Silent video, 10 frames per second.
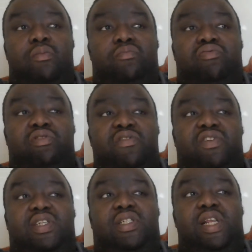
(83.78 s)

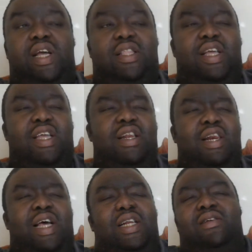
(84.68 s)
previously. I think he
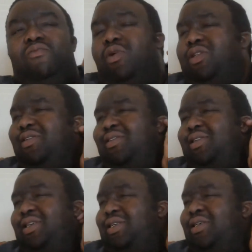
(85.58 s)
led them once
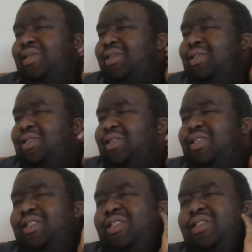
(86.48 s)
to
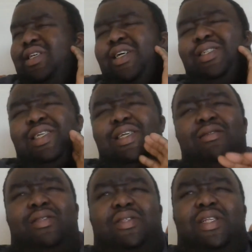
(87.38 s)

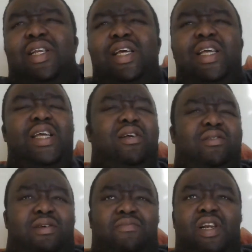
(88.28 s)
13th in the league,
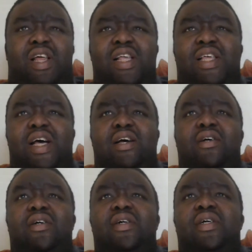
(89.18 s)
something like that.
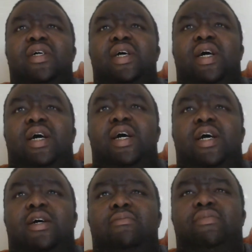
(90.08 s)

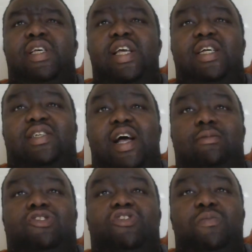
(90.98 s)
So yes, I
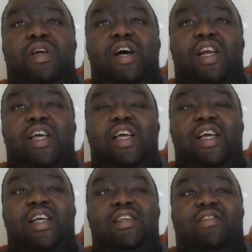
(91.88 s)
am streaming early.
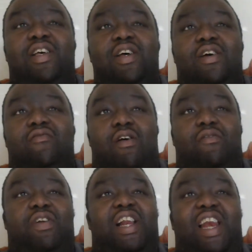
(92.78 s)
It is,
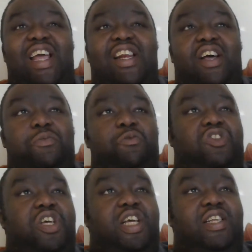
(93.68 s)
rather than a late night with
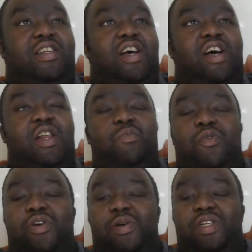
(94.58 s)
Chig, it's an early
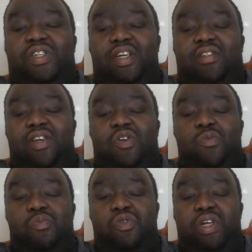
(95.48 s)
morning with Chig. So
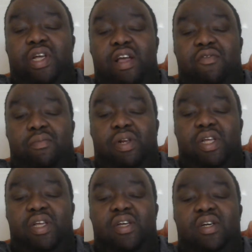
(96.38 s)
good morning,
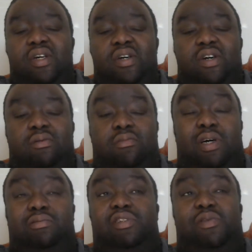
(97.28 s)
everybody.
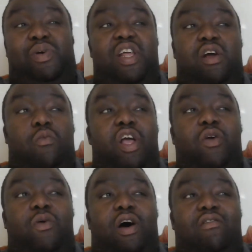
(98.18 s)
Well, depending on where
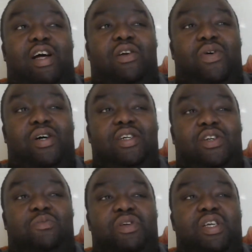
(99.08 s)
you are around the world, it
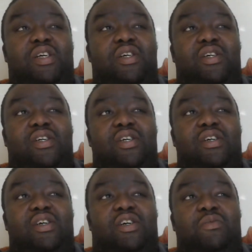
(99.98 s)
could be
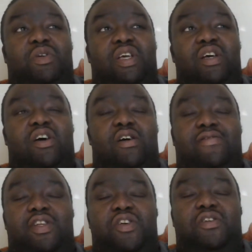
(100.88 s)

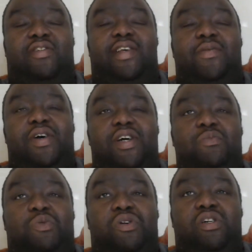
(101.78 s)
afternoon. So
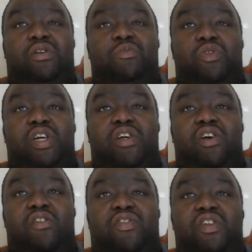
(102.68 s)
good morning, good
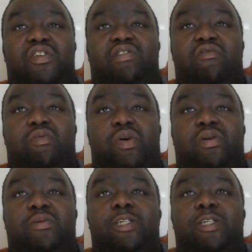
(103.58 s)
afternoon to everyone.